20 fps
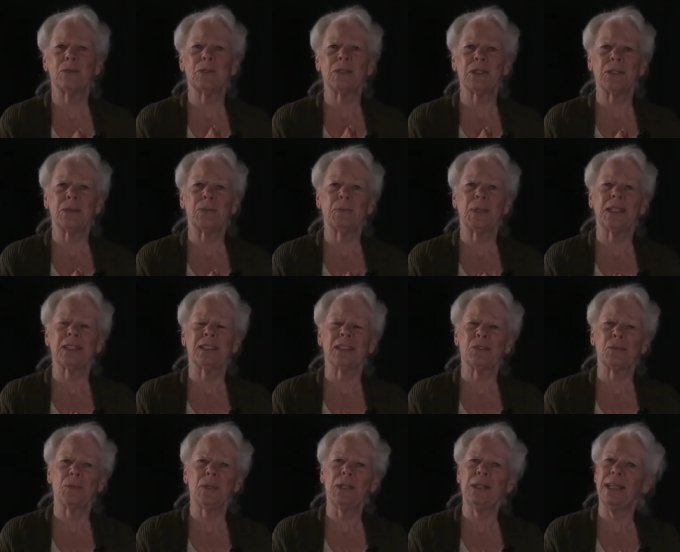for you
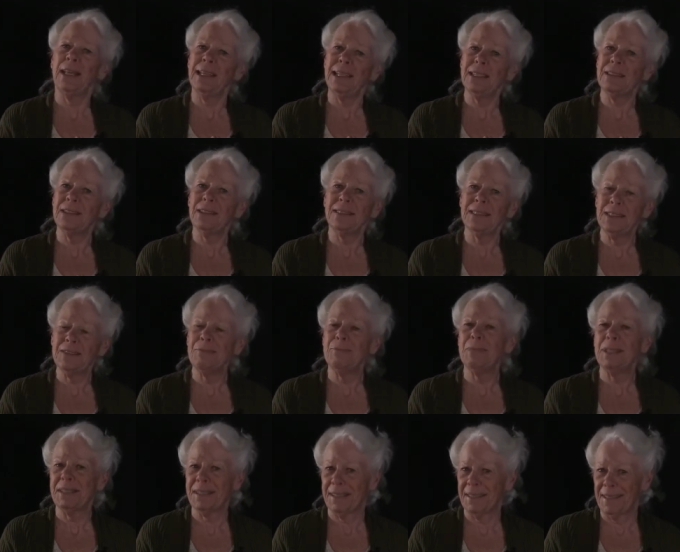because we like to live
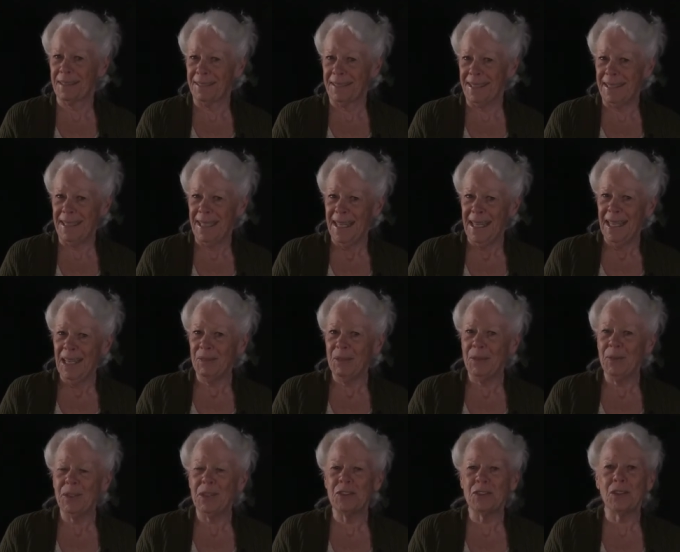mystically and we
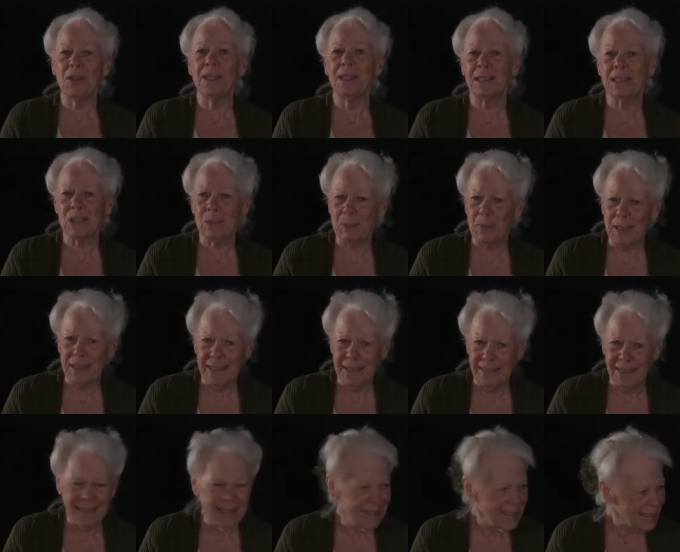want to try and explain
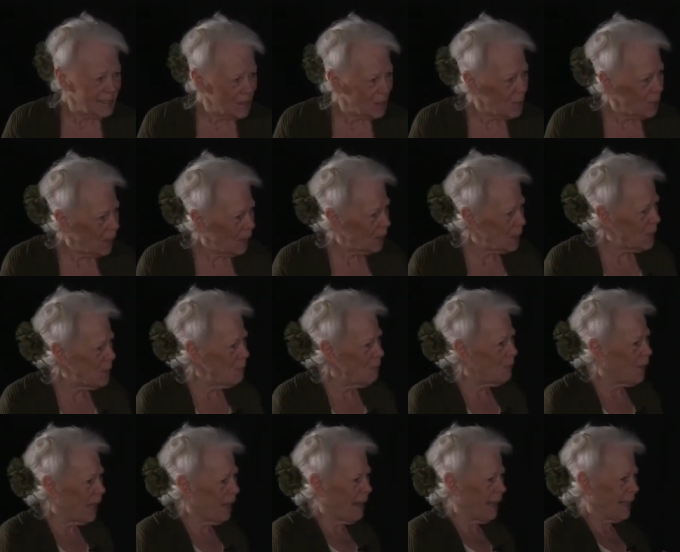that. So, welcome
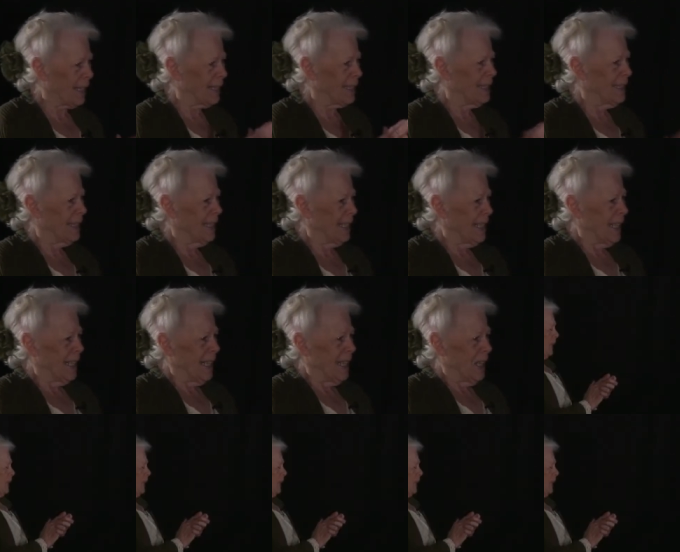back. Thank